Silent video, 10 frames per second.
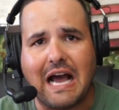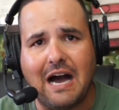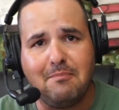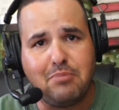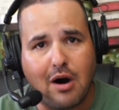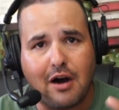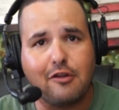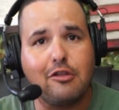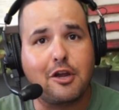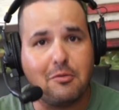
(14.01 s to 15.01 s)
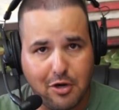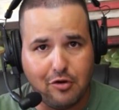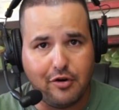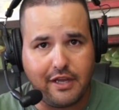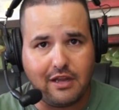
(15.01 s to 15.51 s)
I'm part of the
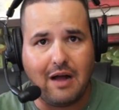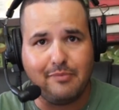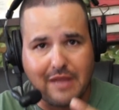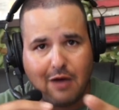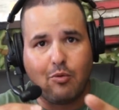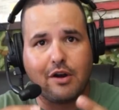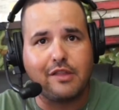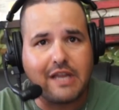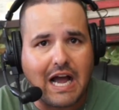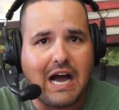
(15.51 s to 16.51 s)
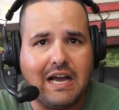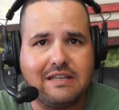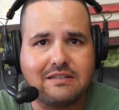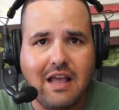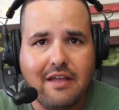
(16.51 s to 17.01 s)
community. I'm not one of the guys